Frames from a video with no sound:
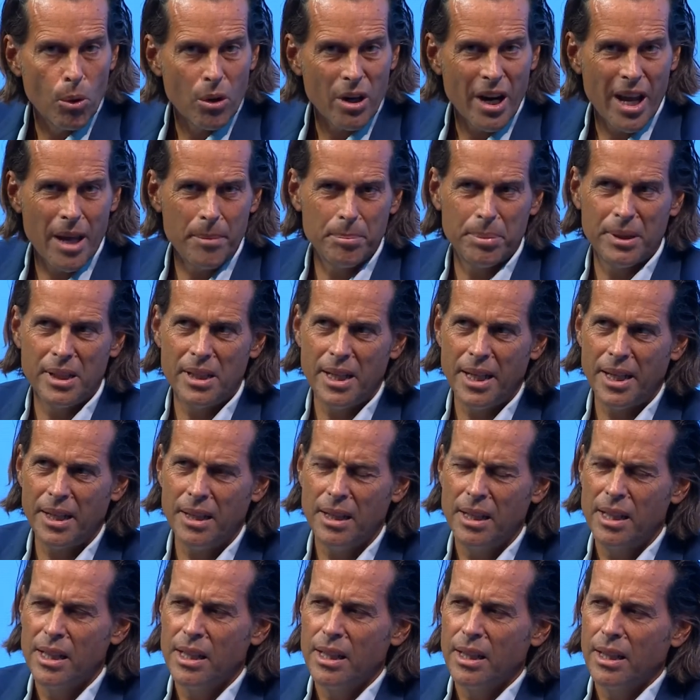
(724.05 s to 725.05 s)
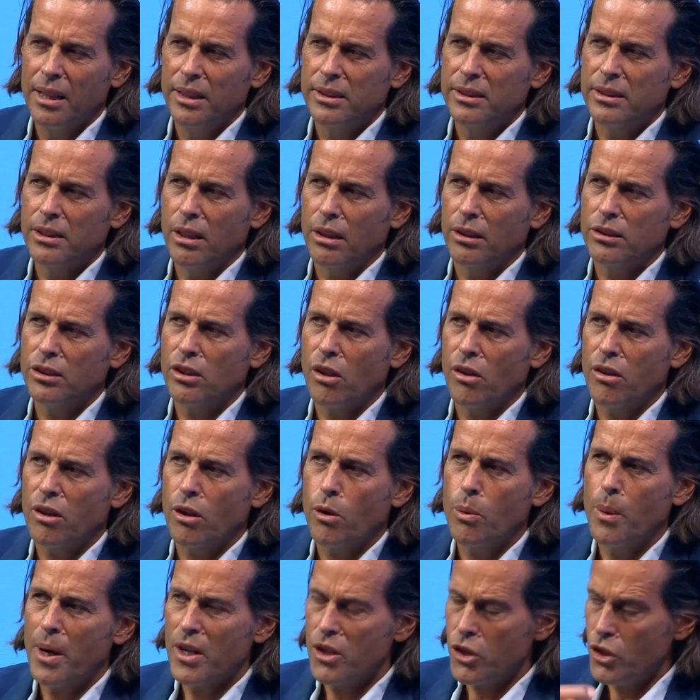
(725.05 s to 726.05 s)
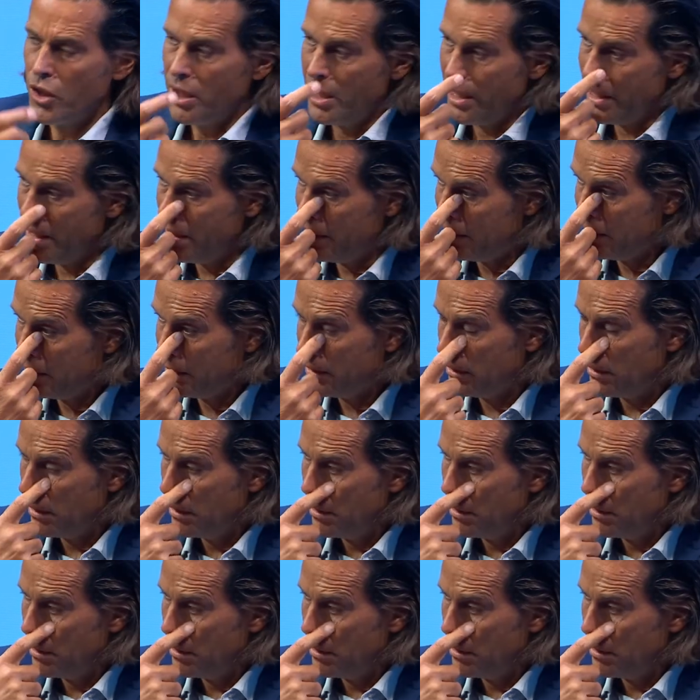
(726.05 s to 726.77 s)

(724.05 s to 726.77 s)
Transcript: happening. So, so the question is,